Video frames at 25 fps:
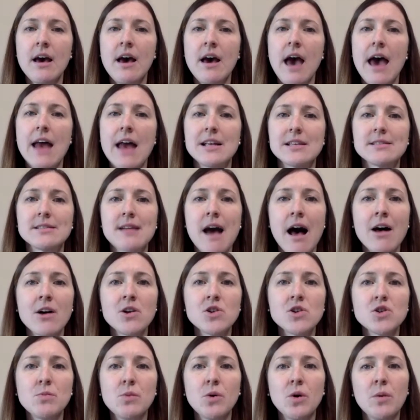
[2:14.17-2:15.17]
and is
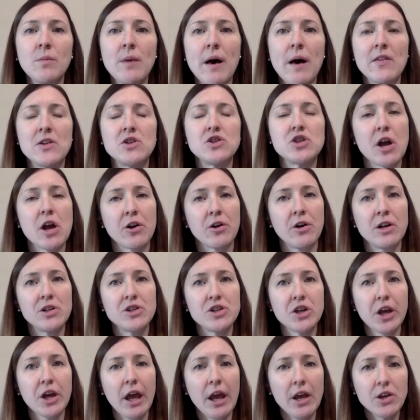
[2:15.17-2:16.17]
knowledgeable about the general
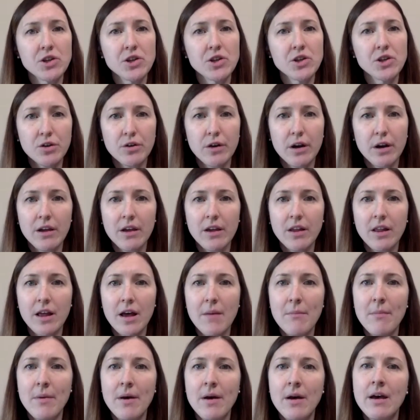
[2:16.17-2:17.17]
education curriculum